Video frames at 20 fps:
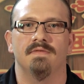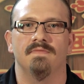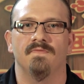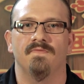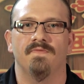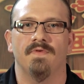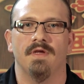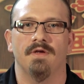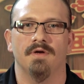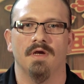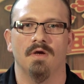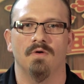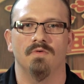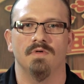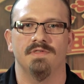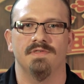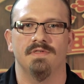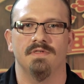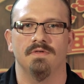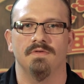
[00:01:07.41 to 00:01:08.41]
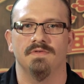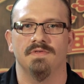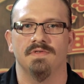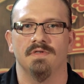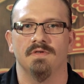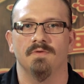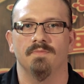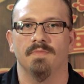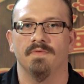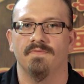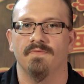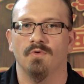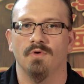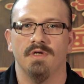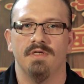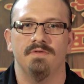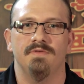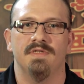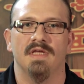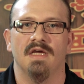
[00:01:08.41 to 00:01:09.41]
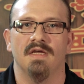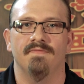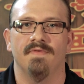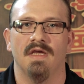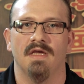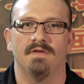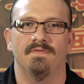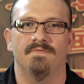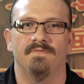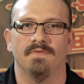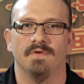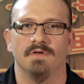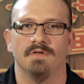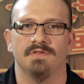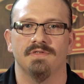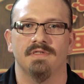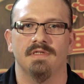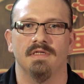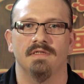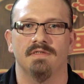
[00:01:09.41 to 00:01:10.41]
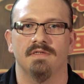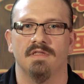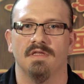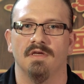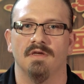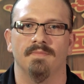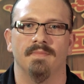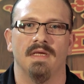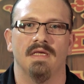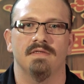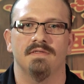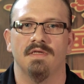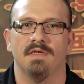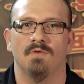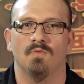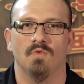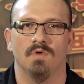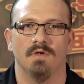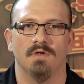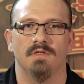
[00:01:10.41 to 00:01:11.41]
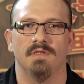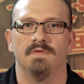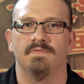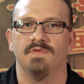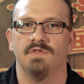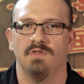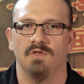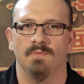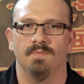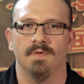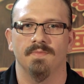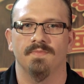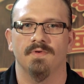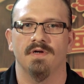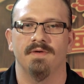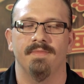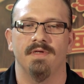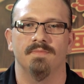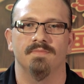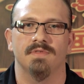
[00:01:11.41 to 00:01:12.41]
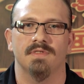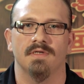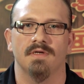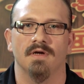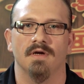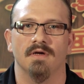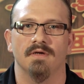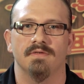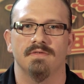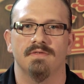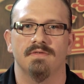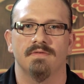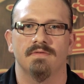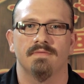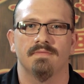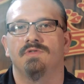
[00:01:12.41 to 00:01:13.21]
and figure out what suits you before you dive headfirst into the amazing world of super premium cigars.